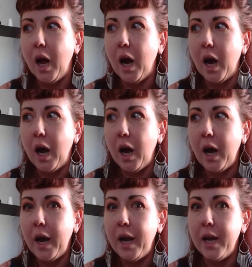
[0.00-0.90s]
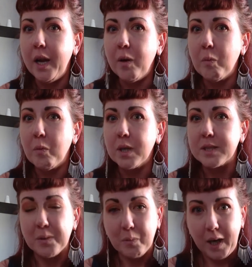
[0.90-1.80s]
I was
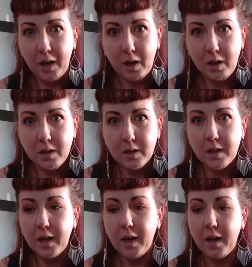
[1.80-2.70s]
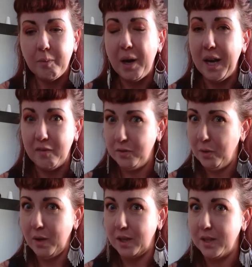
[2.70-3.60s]
aware um, I have no
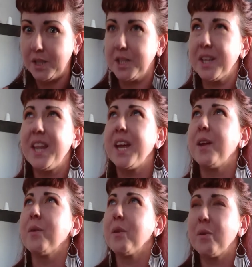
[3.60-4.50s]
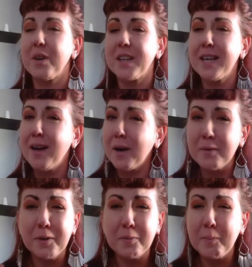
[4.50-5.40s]
recollection. Thank you, Lord. Thank God we
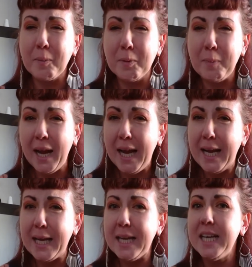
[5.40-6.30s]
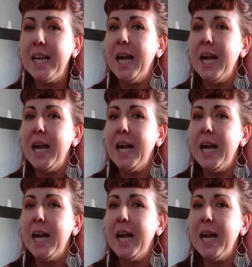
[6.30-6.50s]
don't remember pain.